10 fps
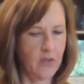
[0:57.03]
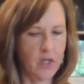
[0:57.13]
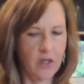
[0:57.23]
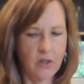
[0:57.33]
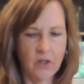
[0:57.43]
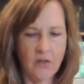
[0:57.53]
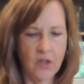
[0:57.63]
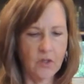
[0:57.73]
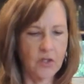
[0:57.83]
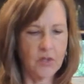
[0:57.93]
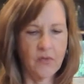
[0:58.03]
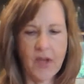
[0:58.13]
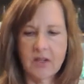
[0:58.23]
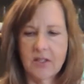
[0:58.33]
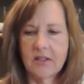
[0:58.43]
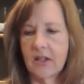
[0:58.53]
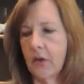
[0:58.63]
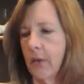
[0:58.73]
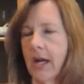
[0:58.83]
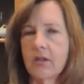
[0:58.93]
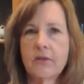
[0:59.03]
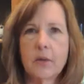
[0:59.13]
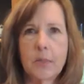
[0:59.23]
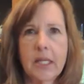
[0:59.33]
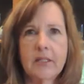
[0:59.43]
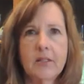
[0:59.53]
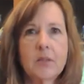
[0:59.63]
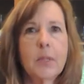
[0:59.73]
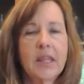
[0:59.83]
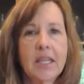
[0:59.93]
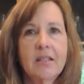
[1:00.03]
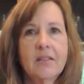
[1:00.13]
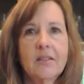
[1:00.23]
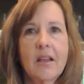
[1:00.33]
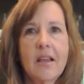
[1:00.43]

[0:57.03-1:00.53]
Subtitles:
they're just fun to set around different places, but this